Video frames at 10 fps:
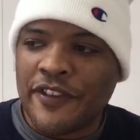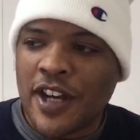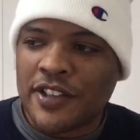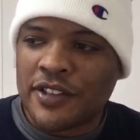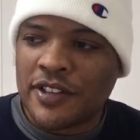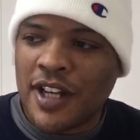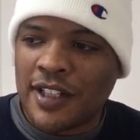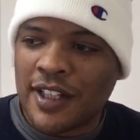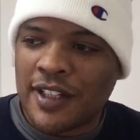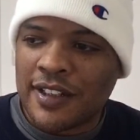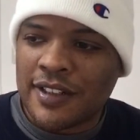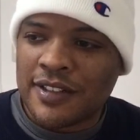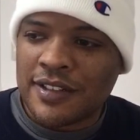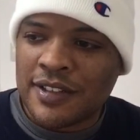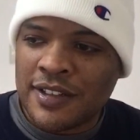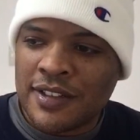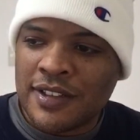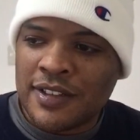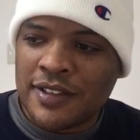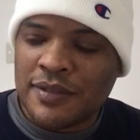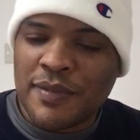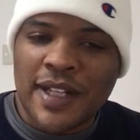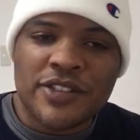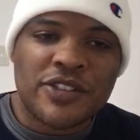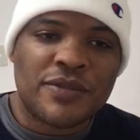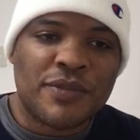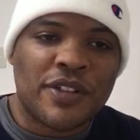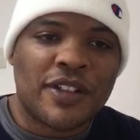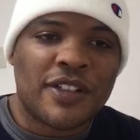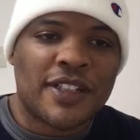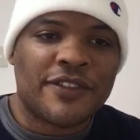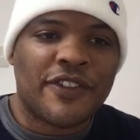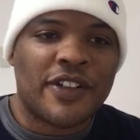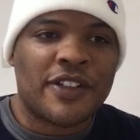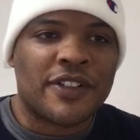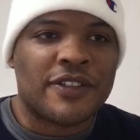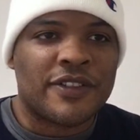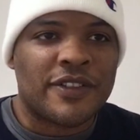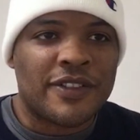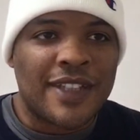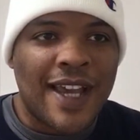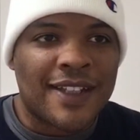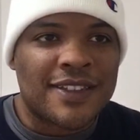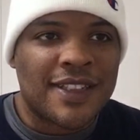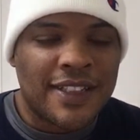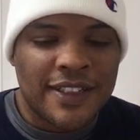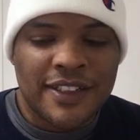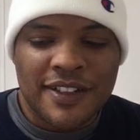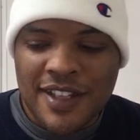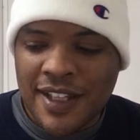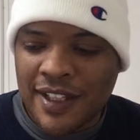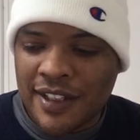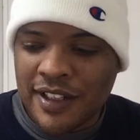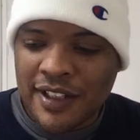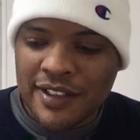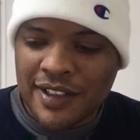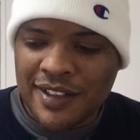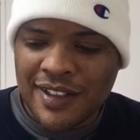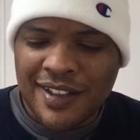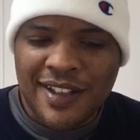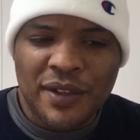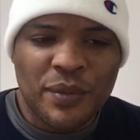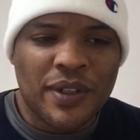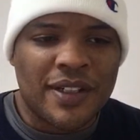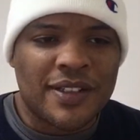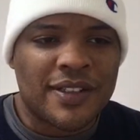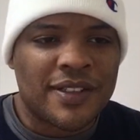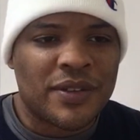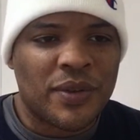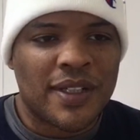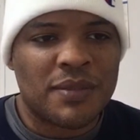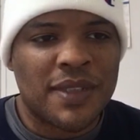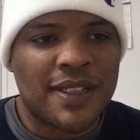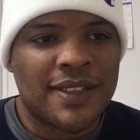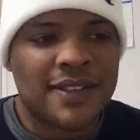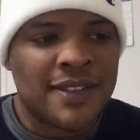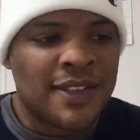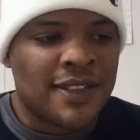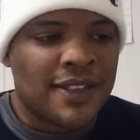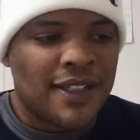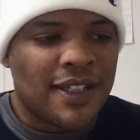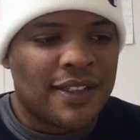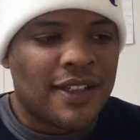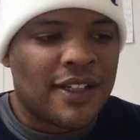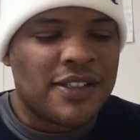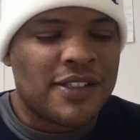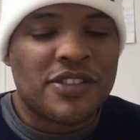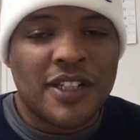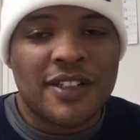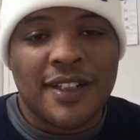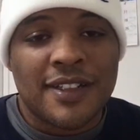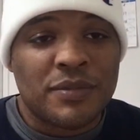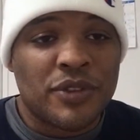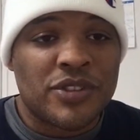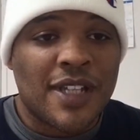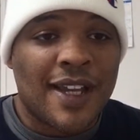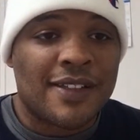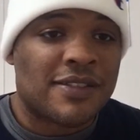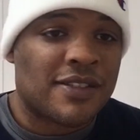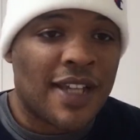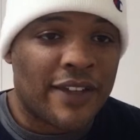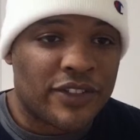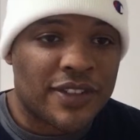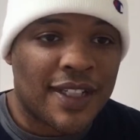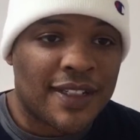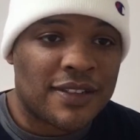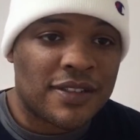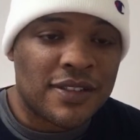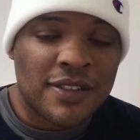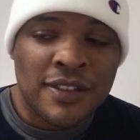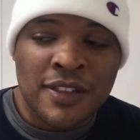a father in Nala, and mind you, a lot of, you know, dads here, they work quite a bit. And on Sundays, most dads, they have their kids.